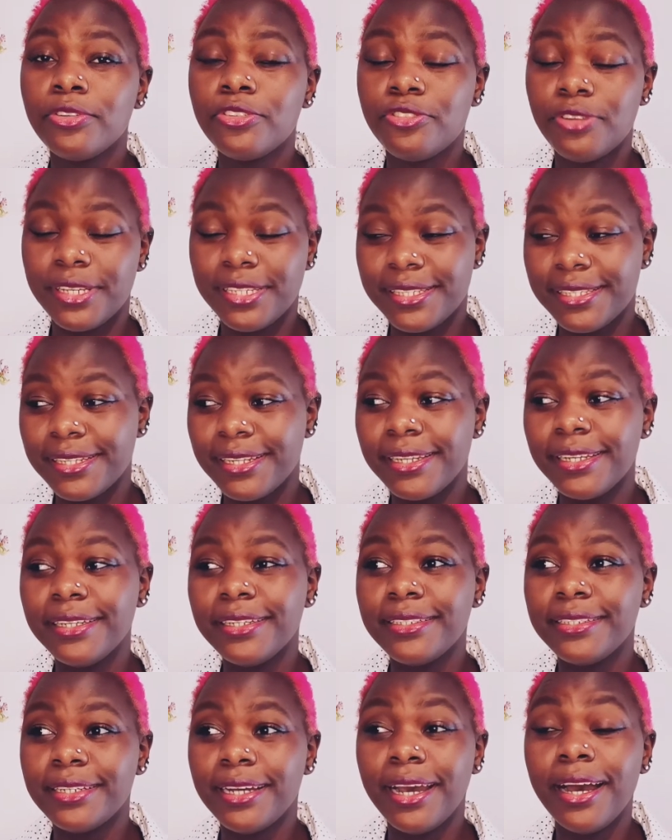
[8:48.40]

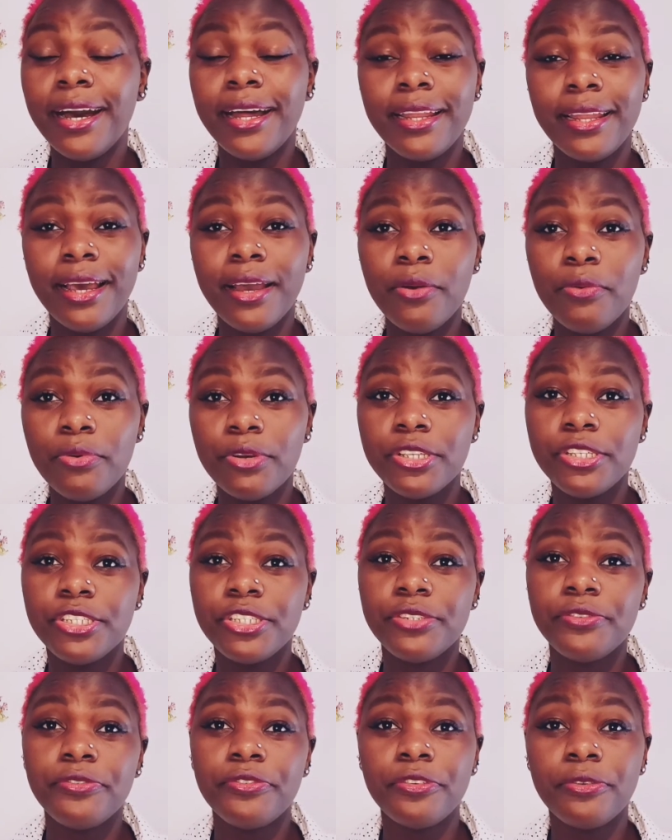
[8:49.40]
translate her
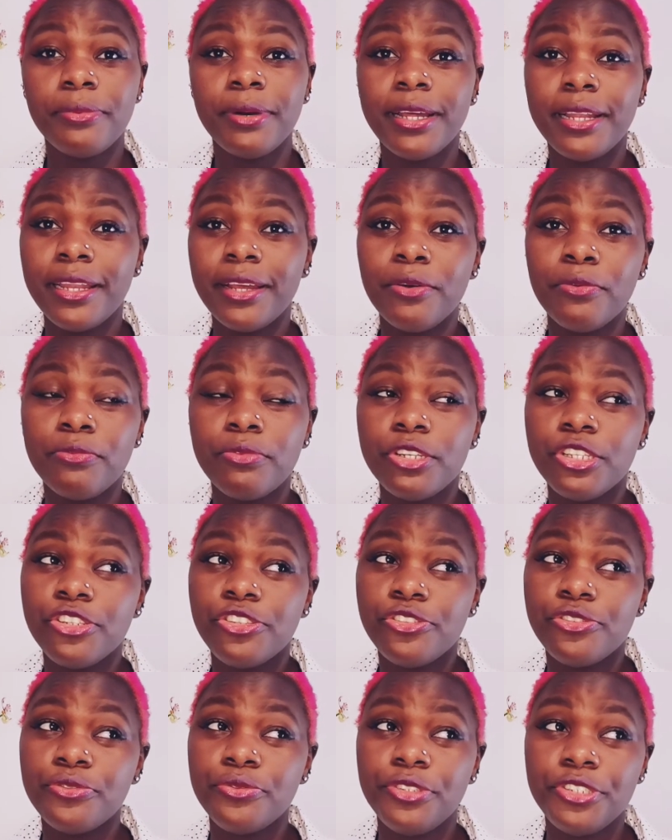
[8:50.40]
language from her
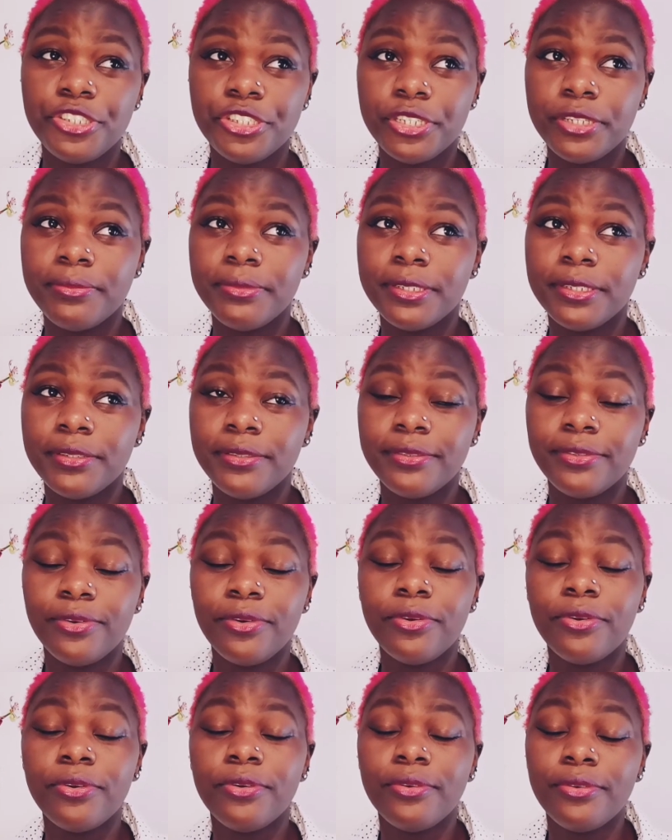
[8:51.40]
language to German.
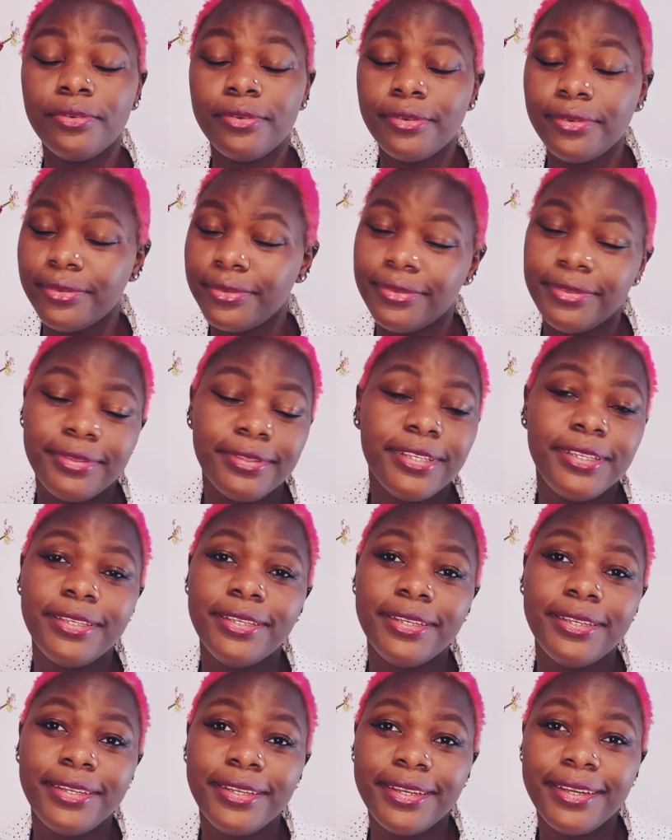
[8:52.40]
Oh,
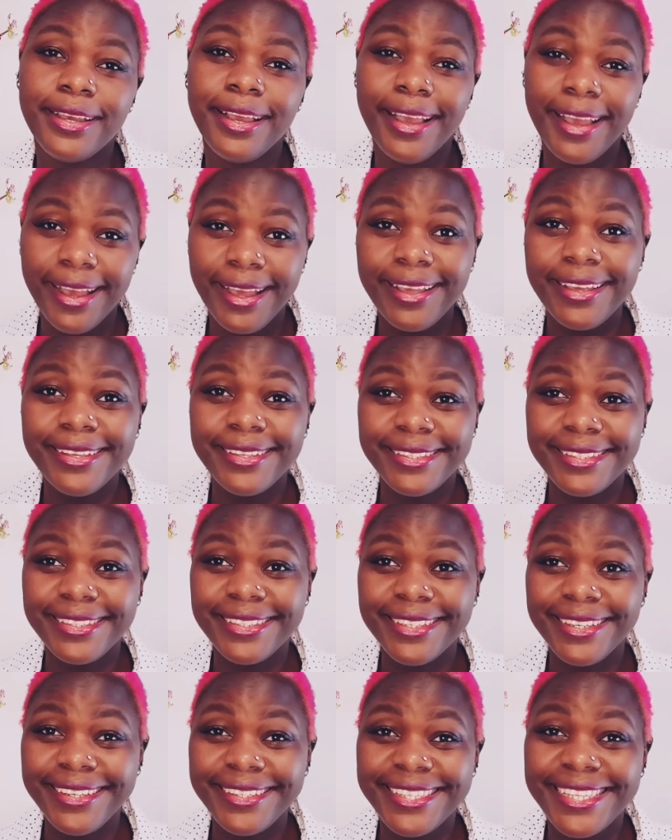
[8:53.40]

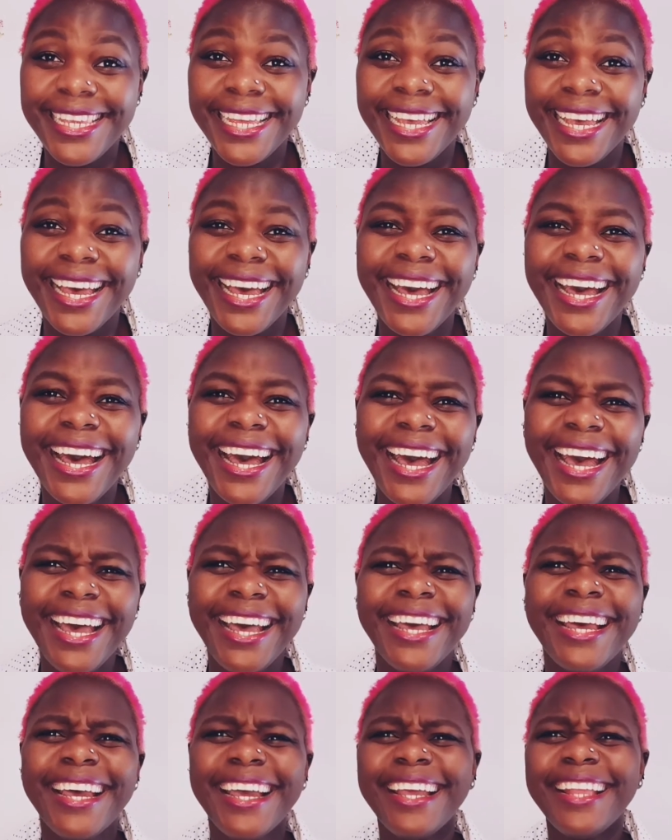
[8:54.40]
guys, it's
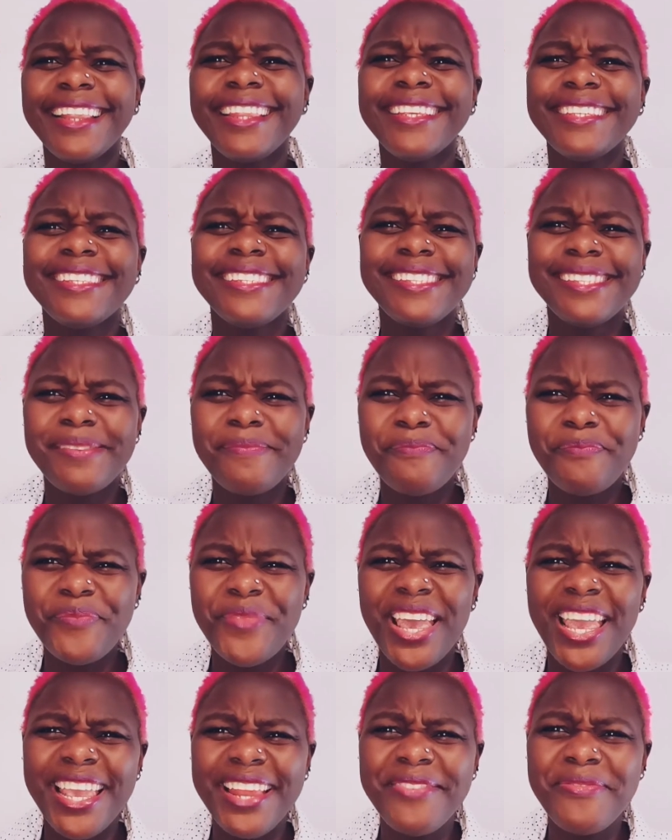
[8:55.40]
this is the
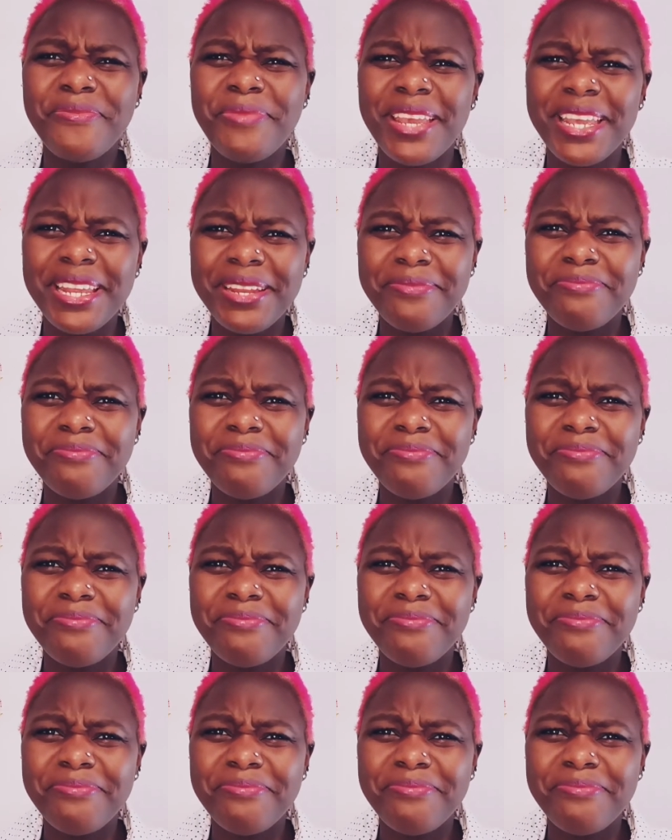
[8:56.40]
main